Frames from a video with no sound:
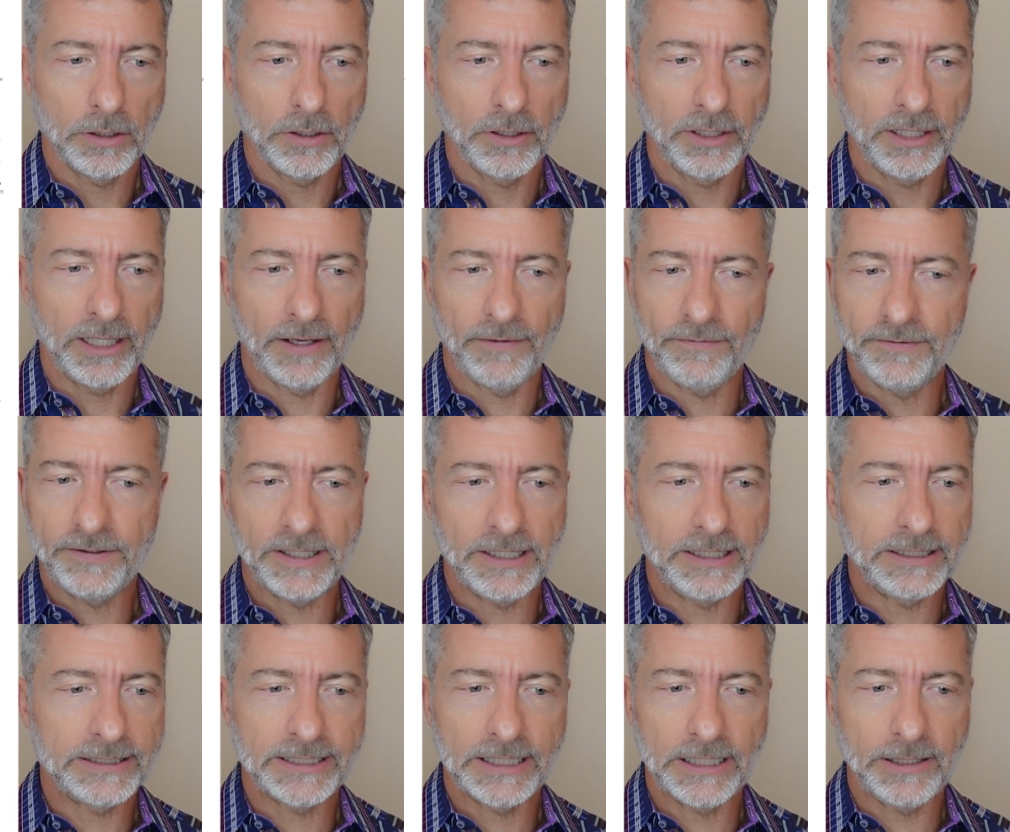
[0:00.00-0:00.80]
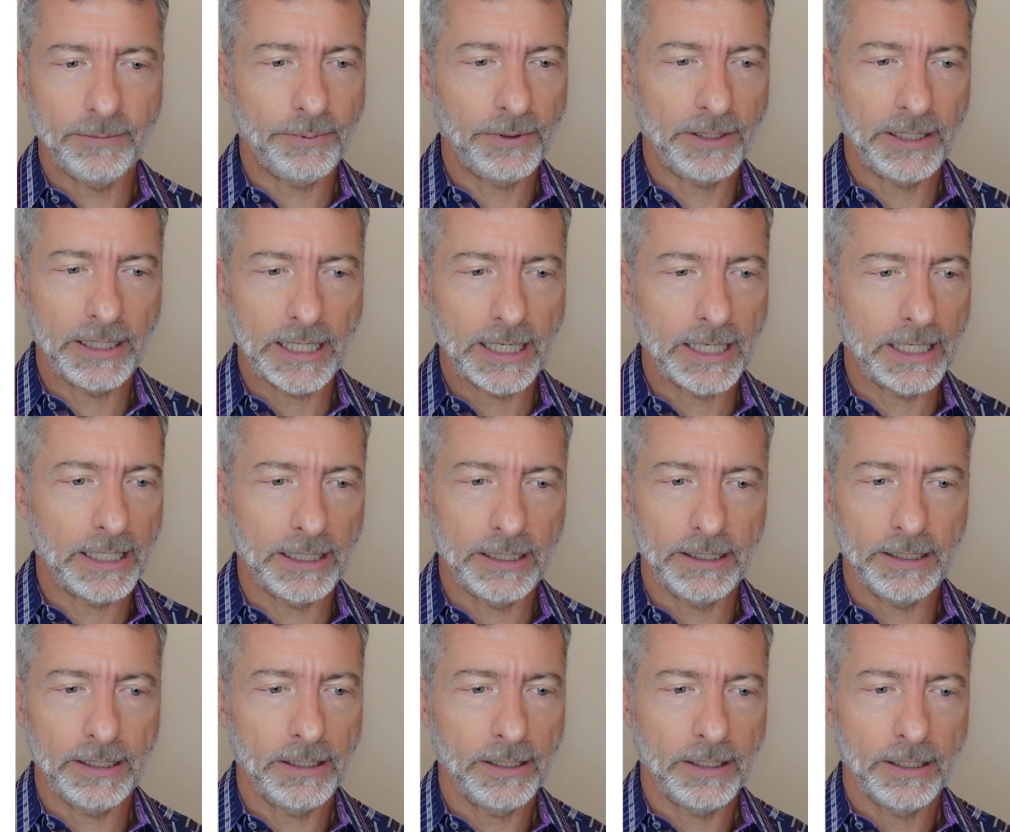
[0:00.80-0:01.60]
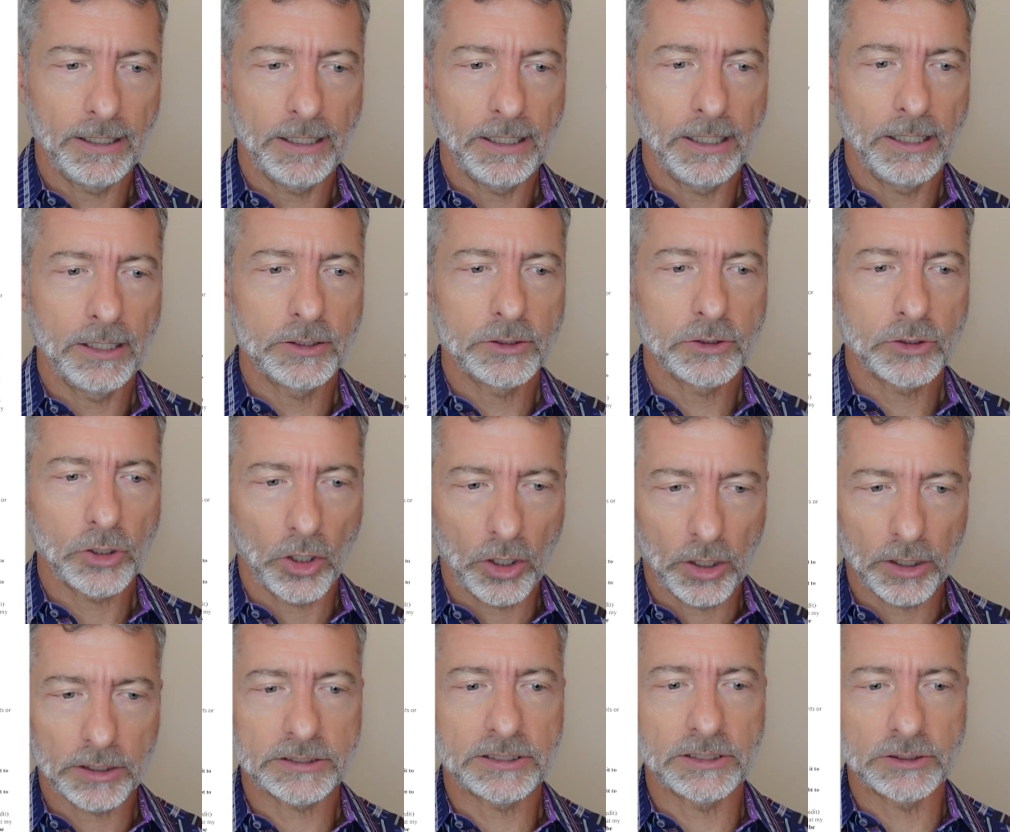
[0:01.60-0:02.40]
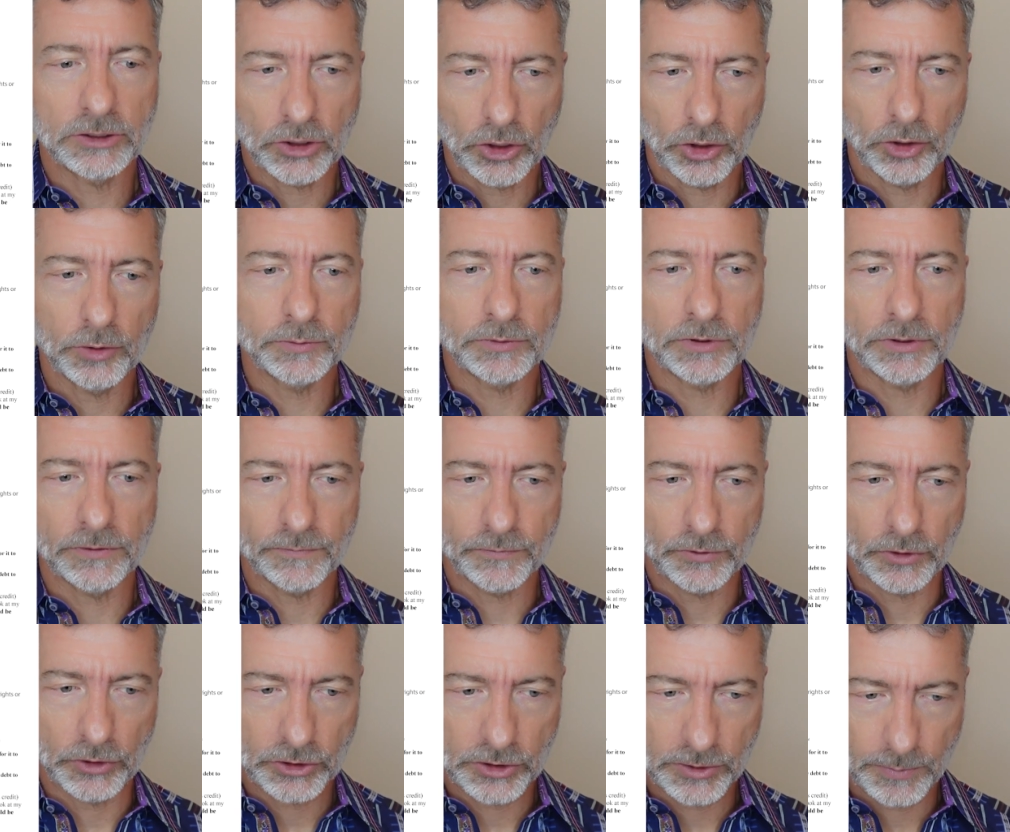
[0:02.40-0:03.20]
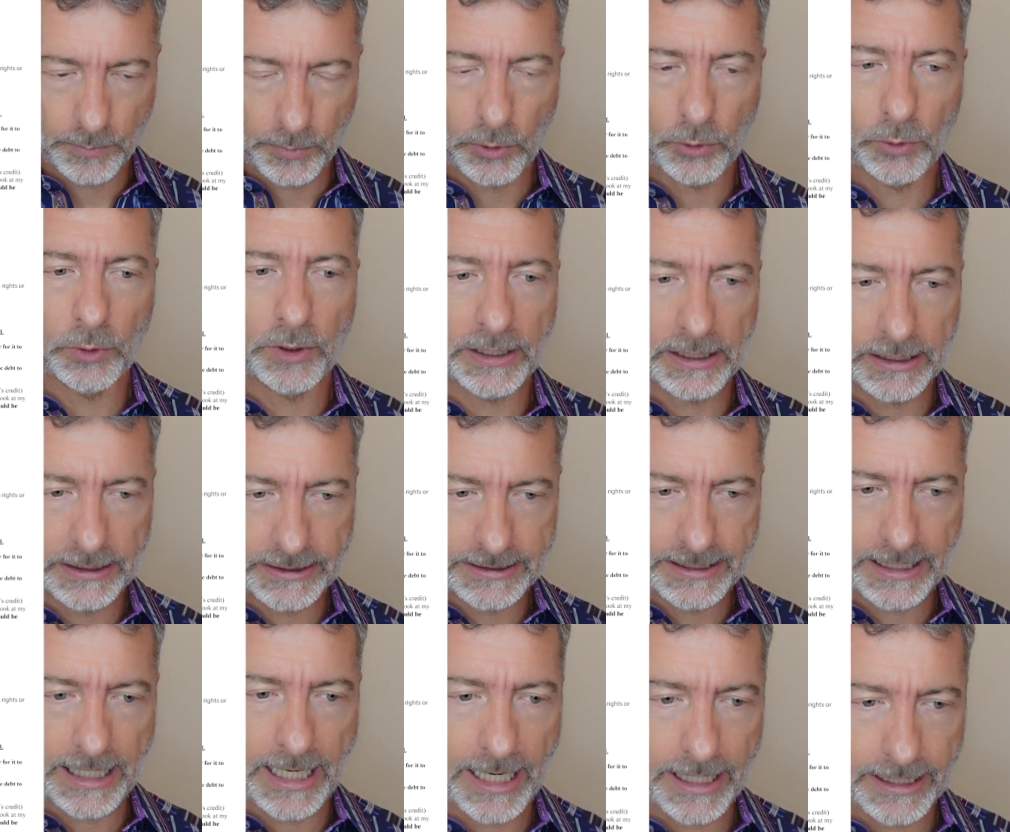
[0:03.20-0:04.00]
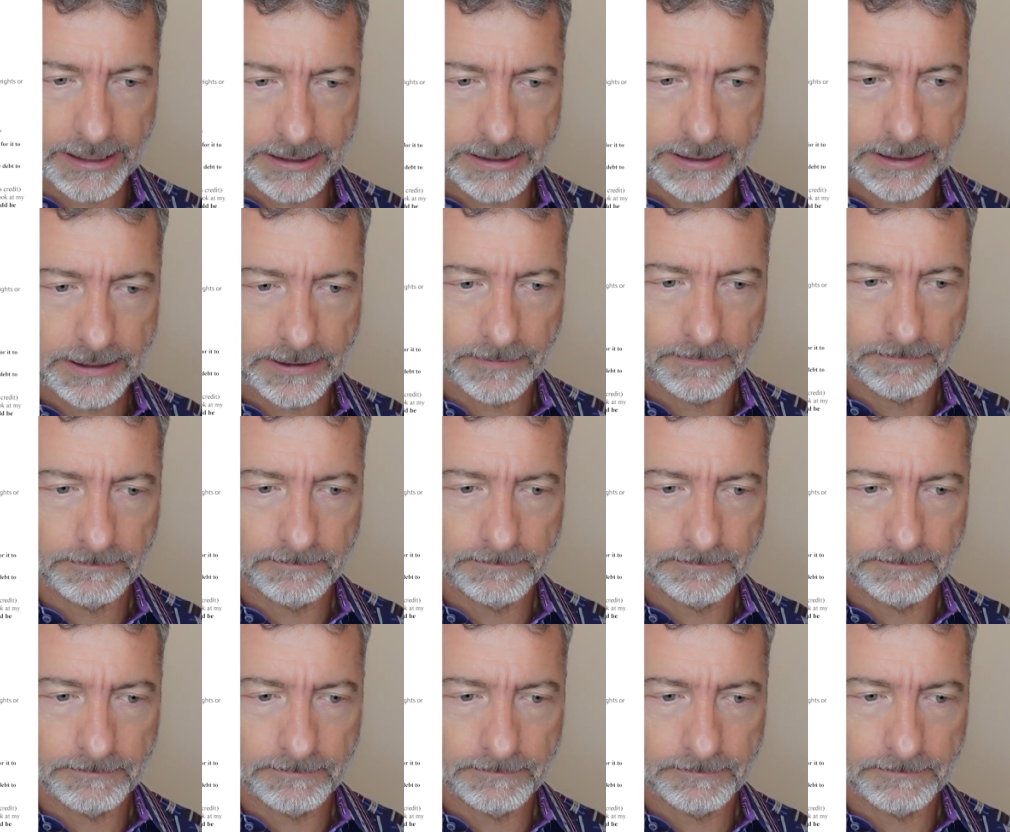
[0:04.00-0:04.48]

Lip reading: The FDCPA talks in terms of disputing a debt.